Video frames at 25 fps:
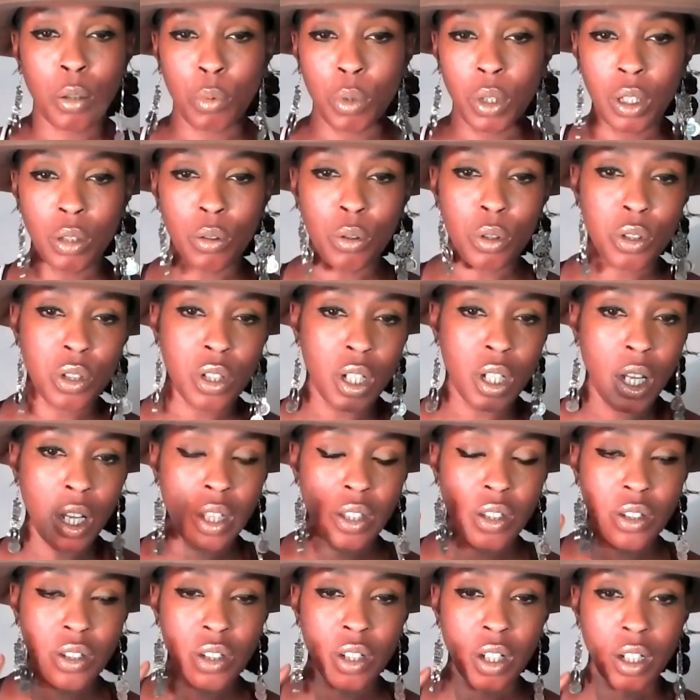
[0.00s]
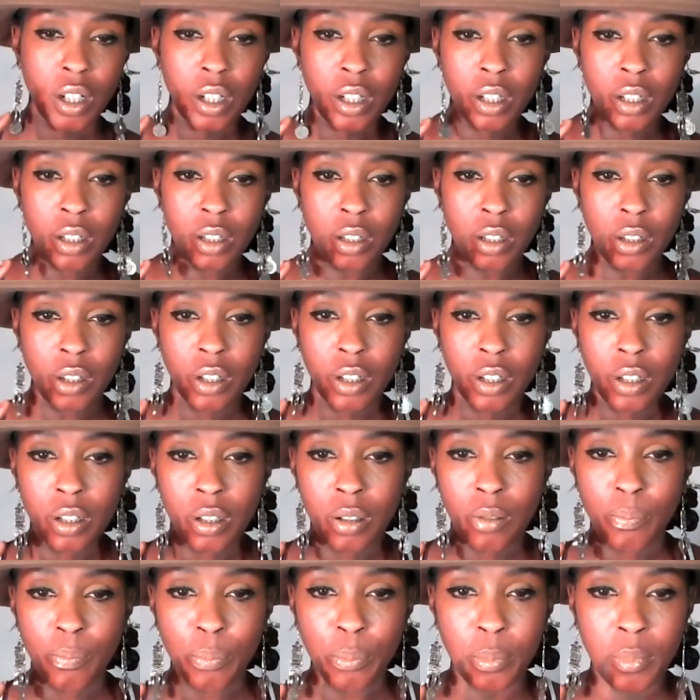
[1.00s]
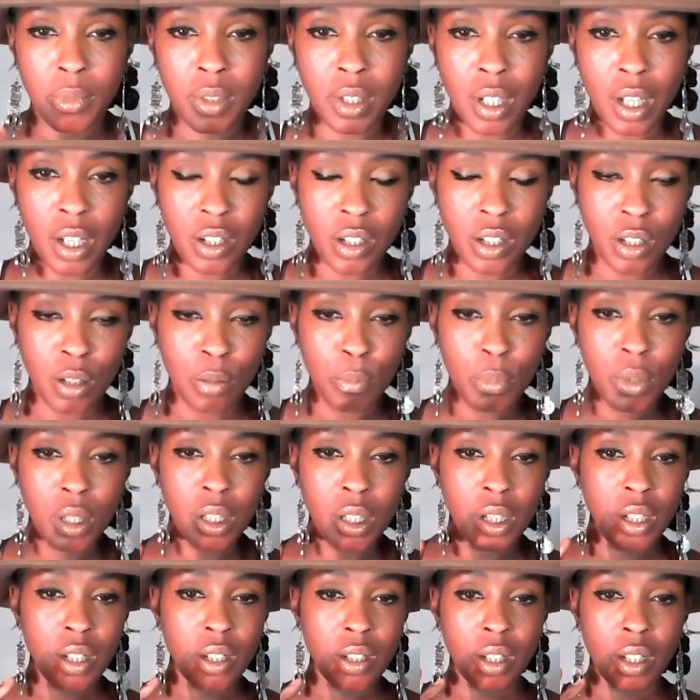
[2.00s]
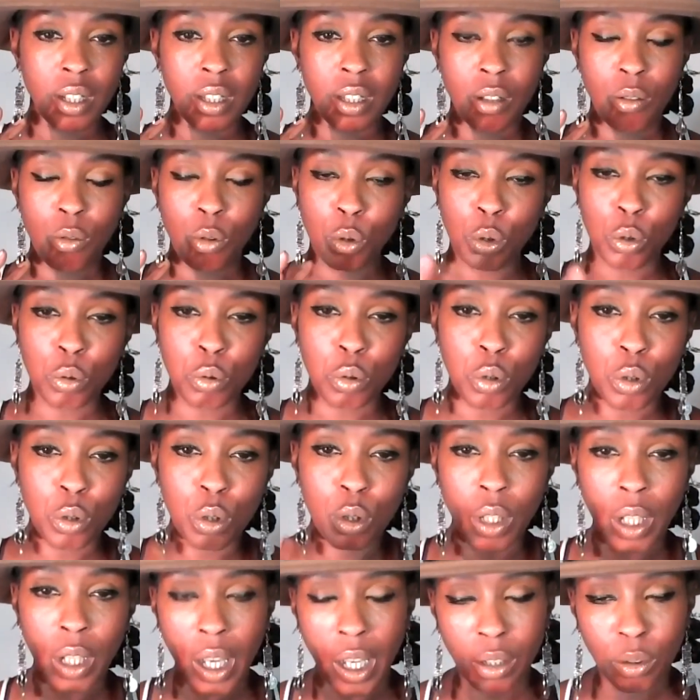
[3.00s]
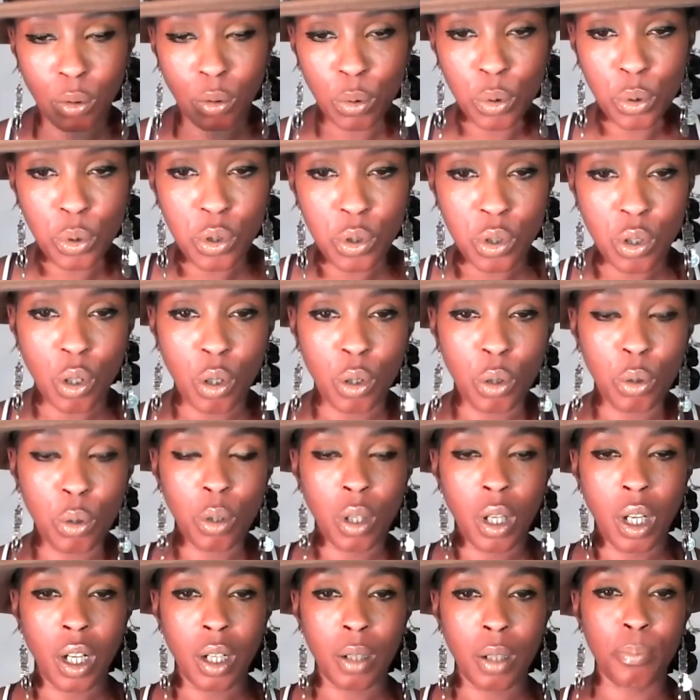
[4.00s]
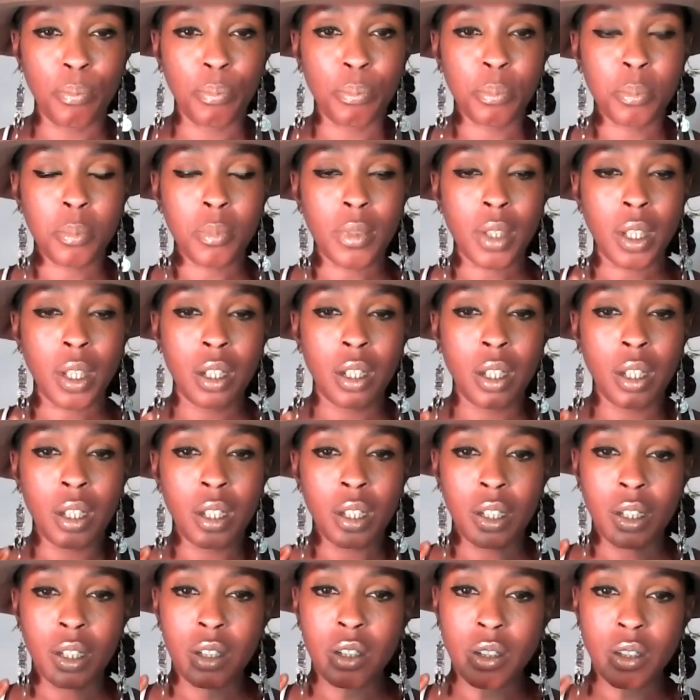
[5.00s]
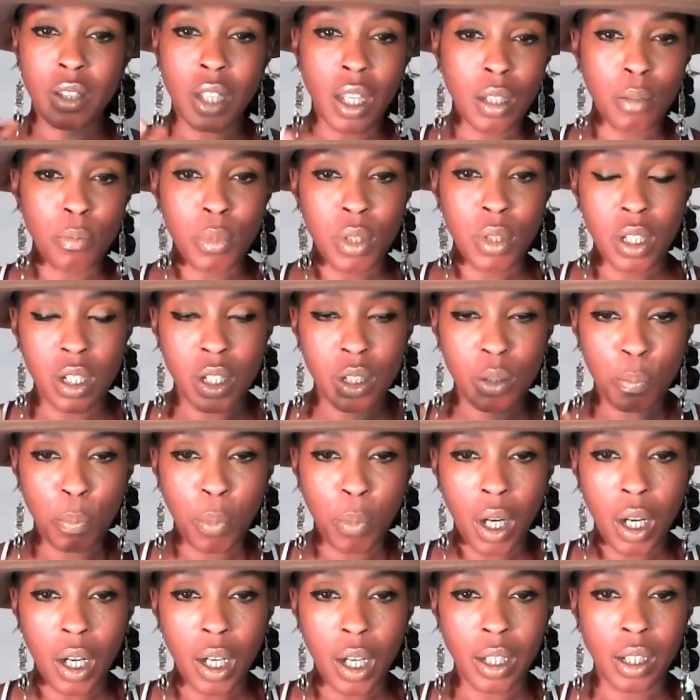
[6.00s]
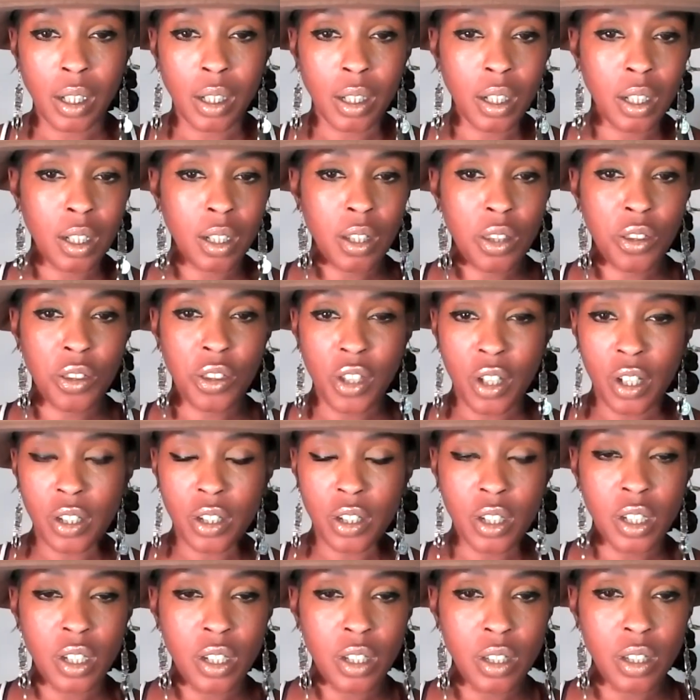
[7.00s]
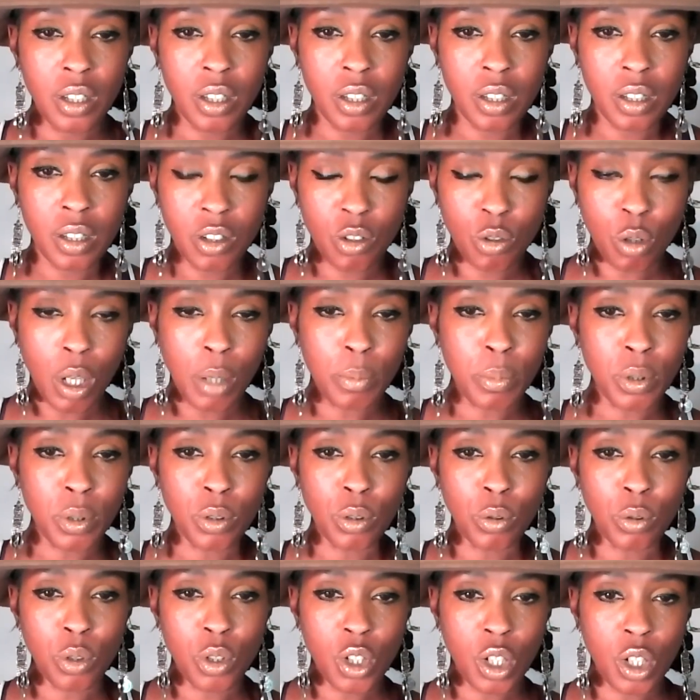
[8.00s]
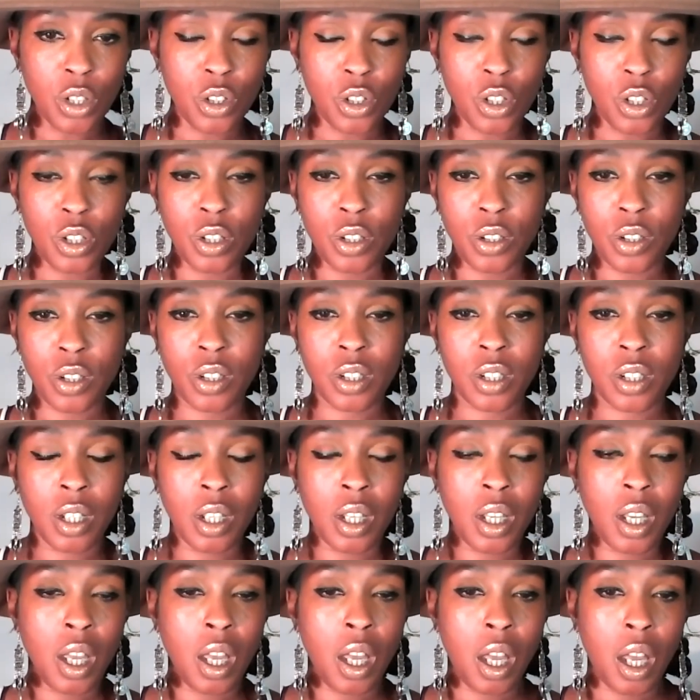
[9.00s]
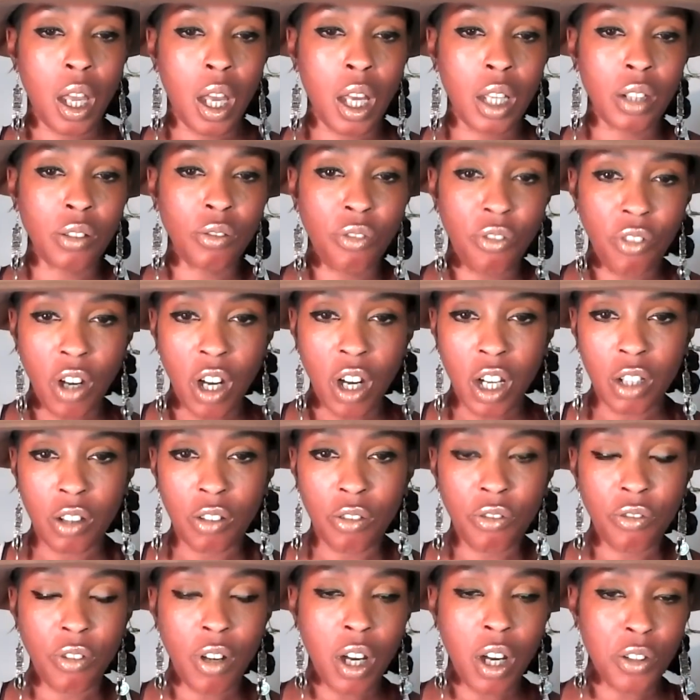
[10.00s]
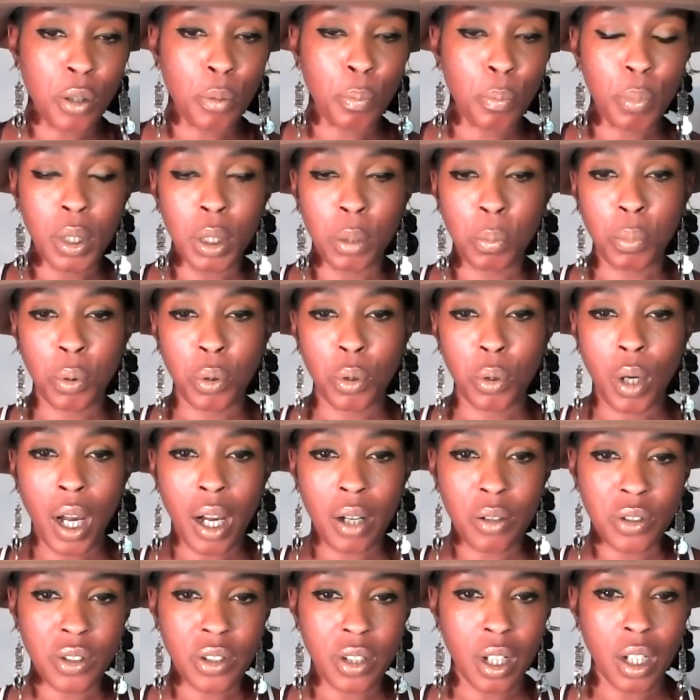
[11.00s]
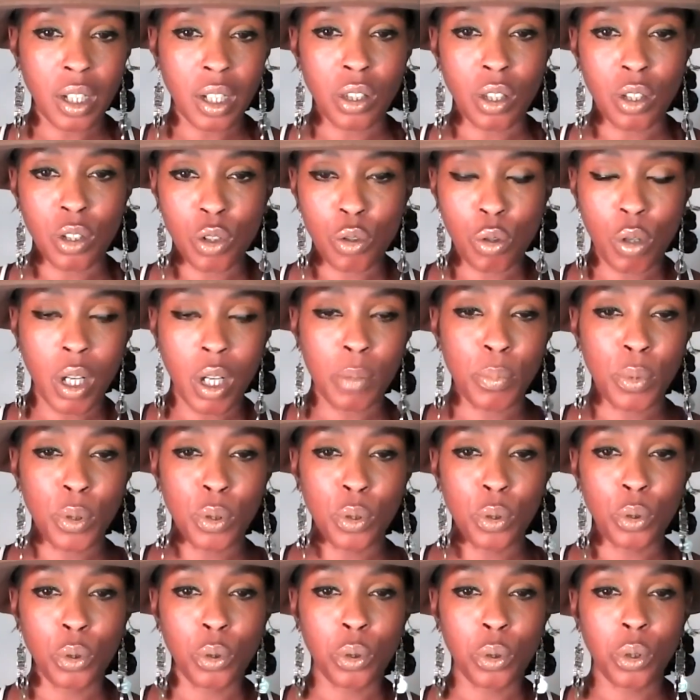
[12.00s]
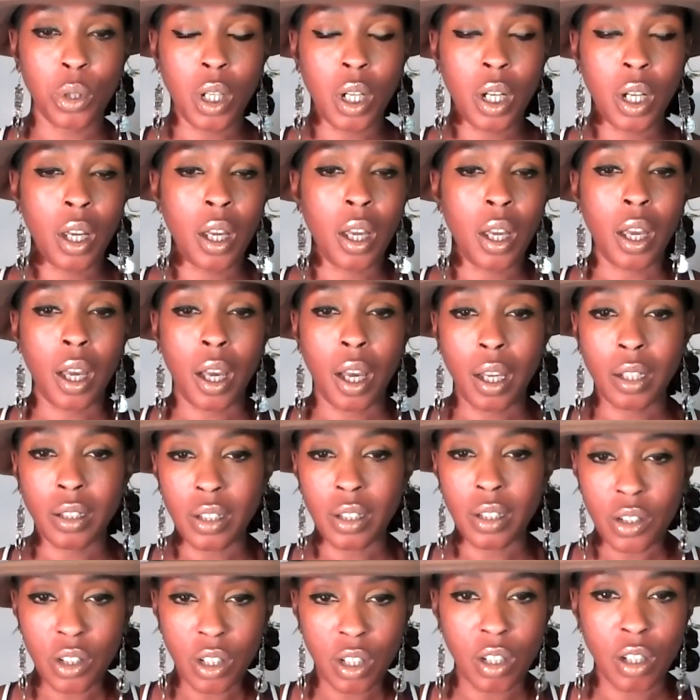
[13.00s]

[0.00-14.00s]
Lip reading: we looked at the testimonies and oral and also statements by 13 tribunal judges and 5 other people outside the tribunal. and it's